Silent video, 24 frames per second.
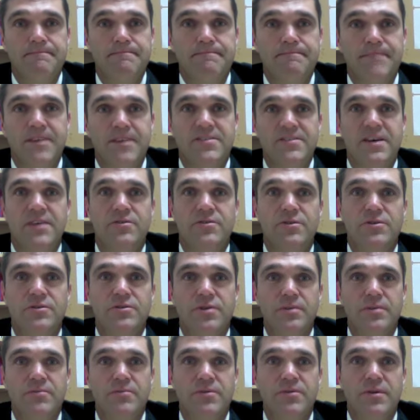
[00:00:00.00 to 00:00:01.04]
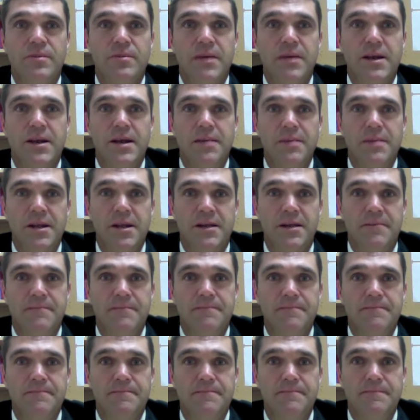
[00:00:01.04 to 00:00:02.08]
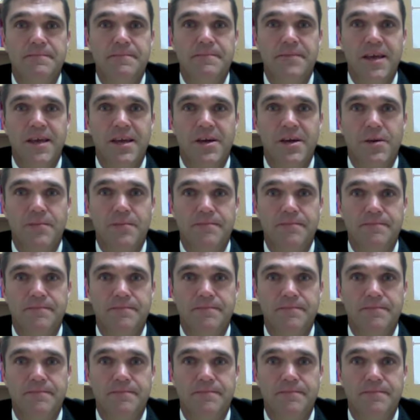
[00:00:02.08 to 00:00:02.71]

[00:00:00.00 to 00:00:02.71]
That's Andrew Trim for the Monday Minute. Thank you.